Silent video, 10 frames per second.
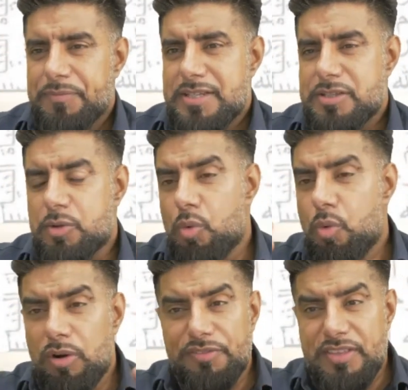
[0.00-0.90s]
So
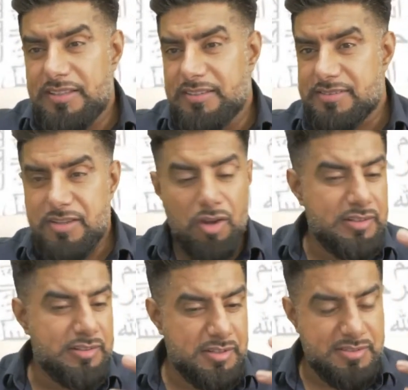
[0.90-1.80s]
all of these
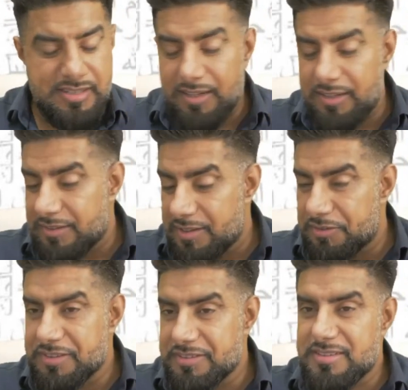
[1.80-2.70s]
scholars are standing
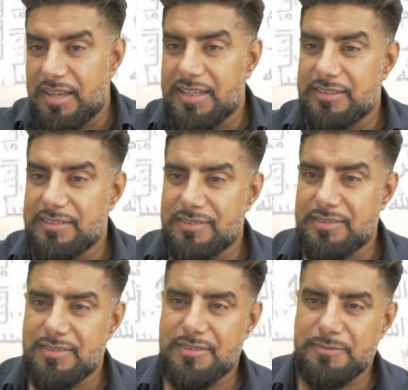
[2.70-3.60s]
there in
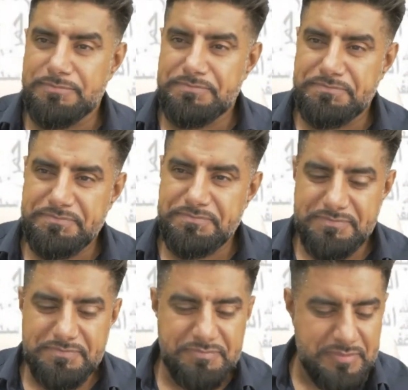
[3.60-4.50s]
silence.
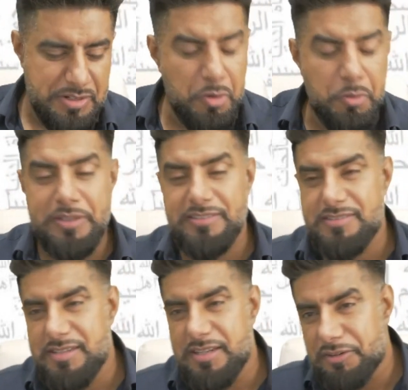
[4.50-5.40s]
Nobody's
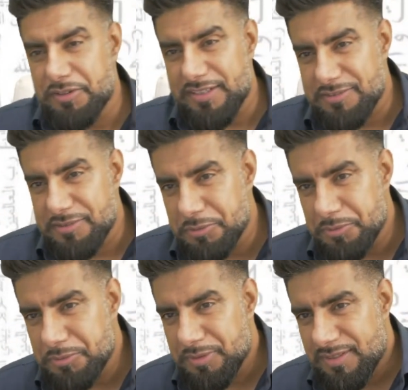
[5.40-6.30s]
daring
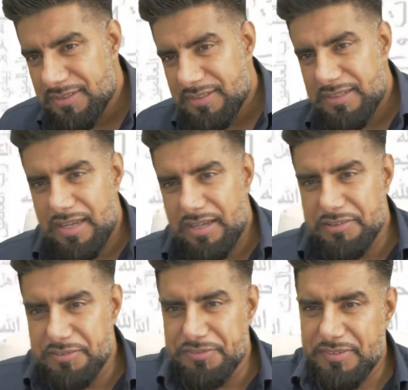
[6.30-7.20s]
to
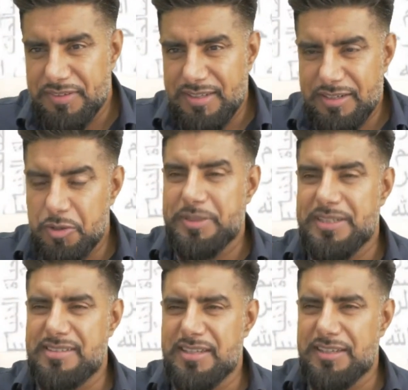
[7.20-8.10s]

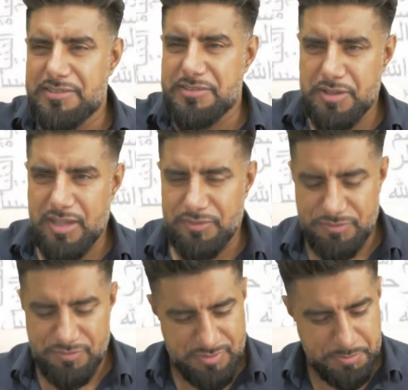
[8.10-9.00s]
nobody dares to kind
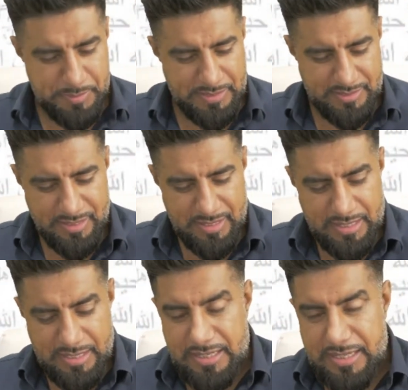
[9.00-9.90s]
of speak.
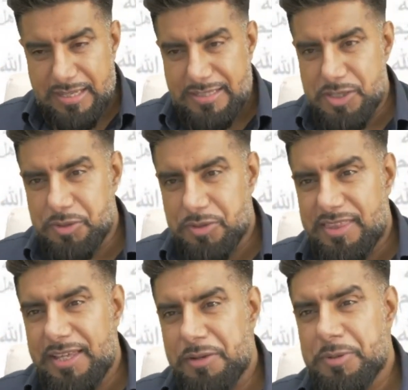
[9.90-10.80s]
So
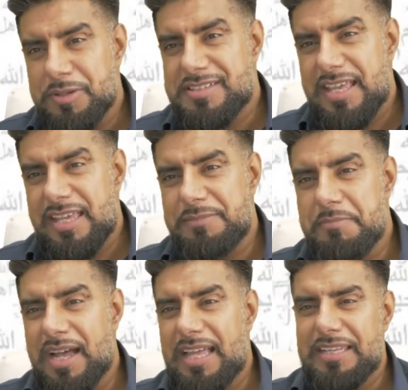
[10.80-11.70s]
there was a
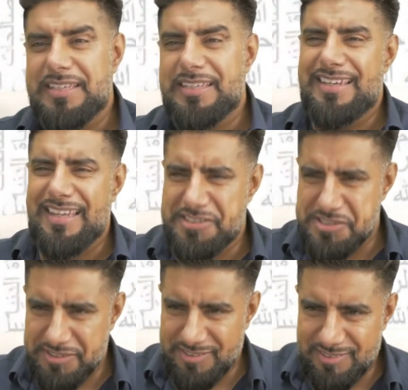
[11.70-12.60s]
Maliki
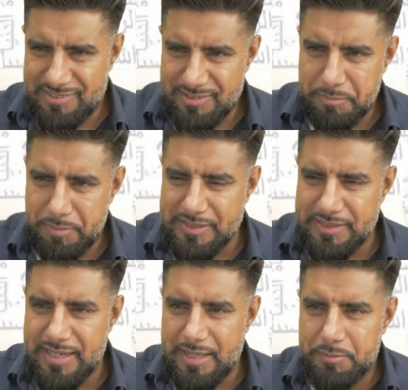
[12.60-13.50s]
legend by
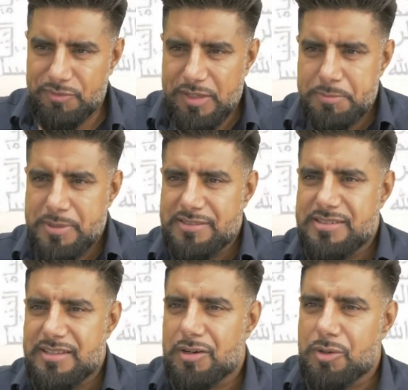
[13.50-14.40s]
the name of Ibn
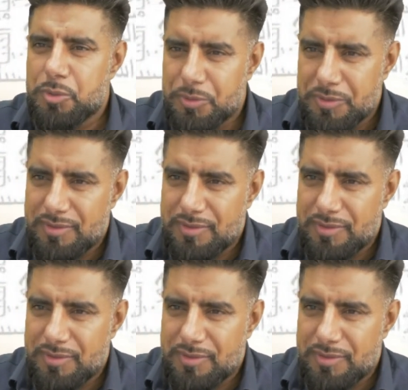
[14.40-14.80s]
Zarqun.